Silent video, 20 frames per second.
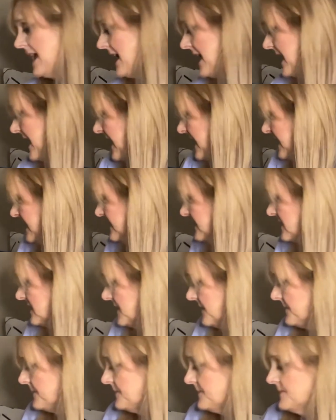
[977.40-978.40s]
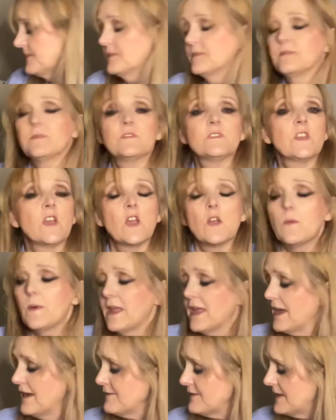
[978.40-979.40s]
And there we
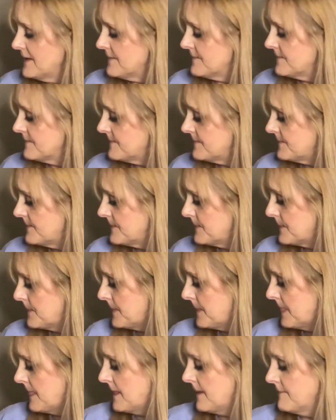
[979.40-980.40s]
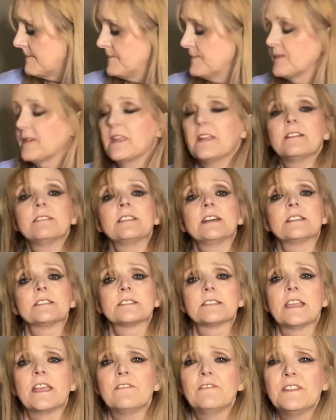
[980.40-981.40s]
have it.
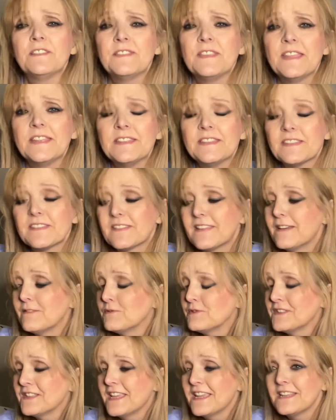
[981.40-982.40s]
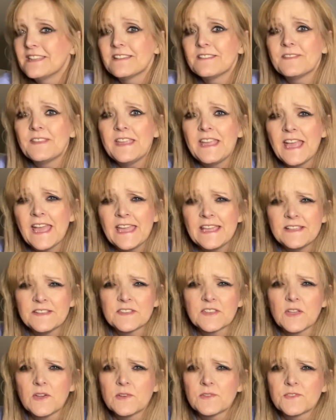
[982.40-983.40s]
That's everything that was in the
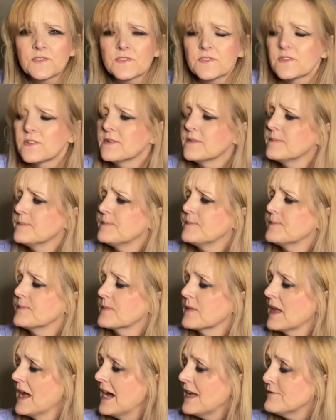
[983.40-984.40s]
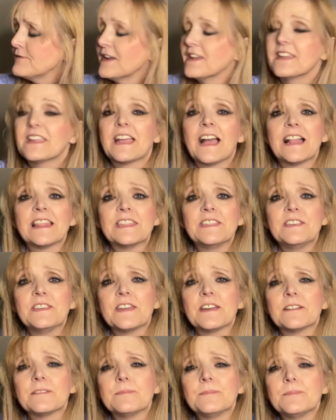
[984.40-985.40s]
ASOS advent
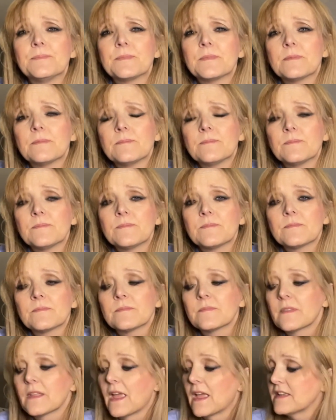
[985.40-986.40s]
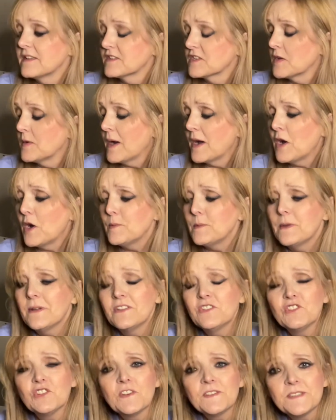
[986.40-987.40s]
calendar. So I hope you
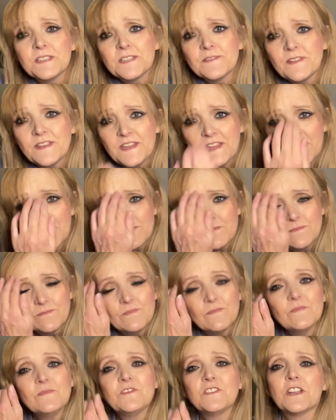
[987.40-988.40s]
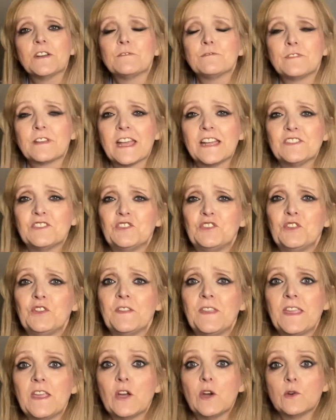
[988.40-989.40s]
enjoyed this video. Don't forget to do
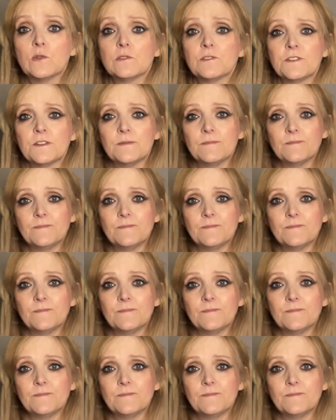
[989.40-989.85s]
the old,